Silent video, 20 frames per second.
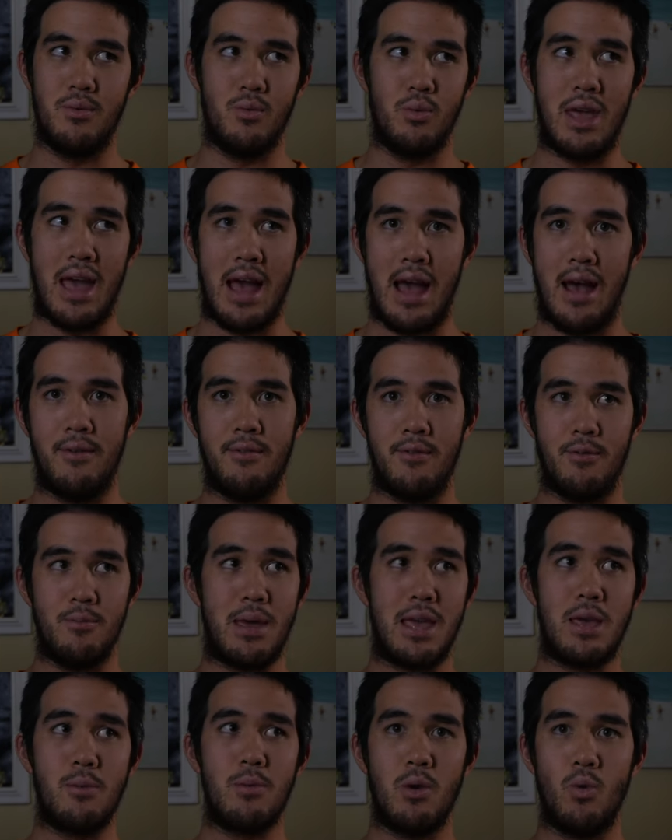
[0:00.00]
We have
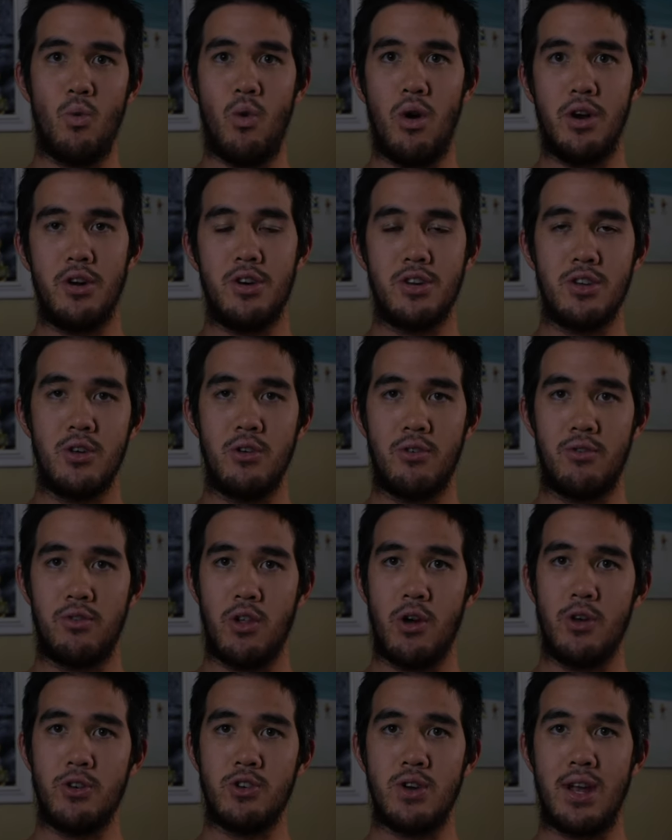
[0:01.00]
maybe one or two
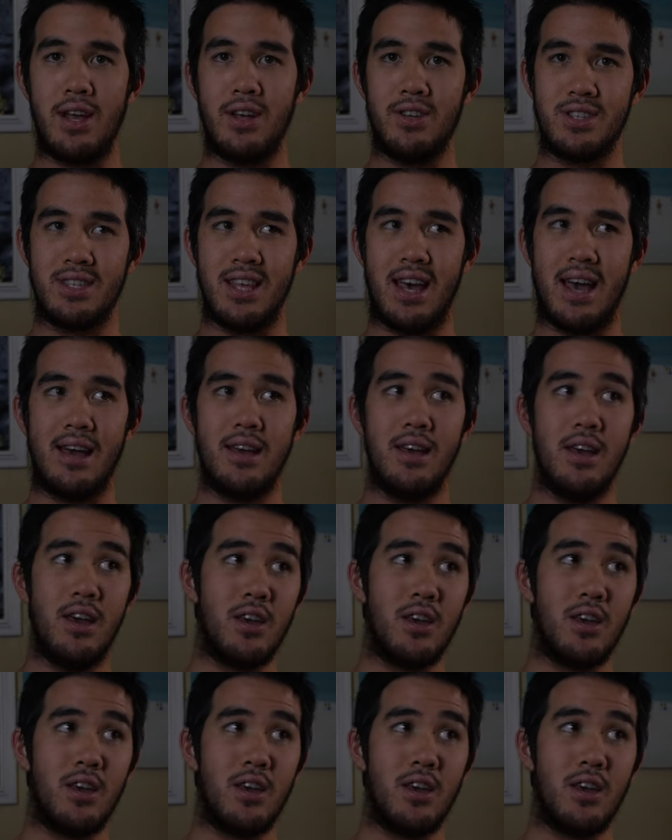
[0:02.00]
flow trails that